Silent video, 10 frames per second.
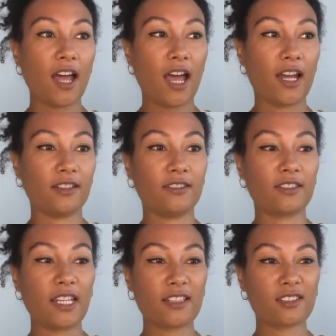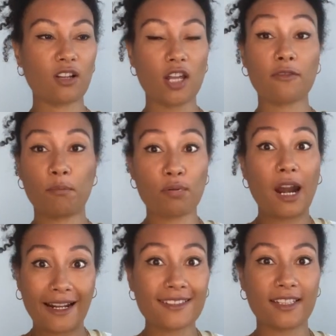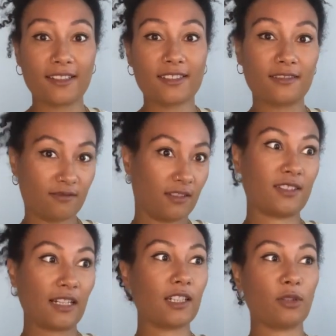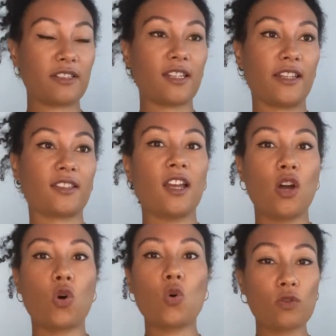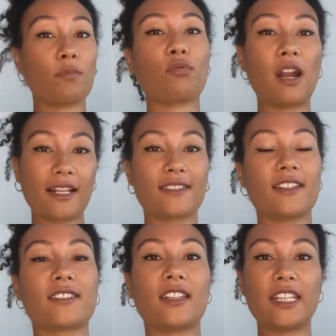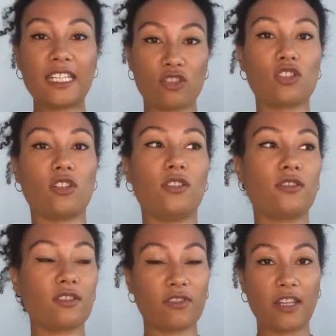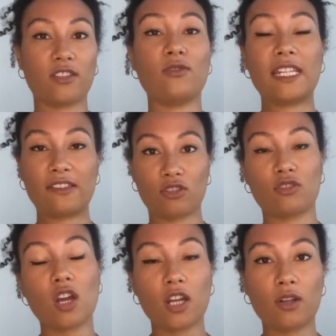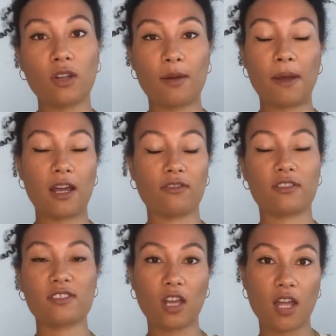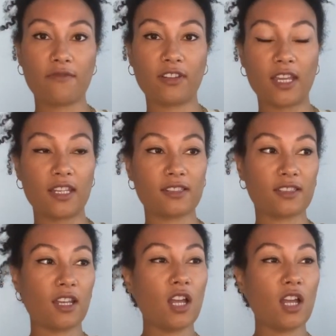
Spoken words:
and it's kind of practice, exactly what it says, all the practice issues that you need to know about the service,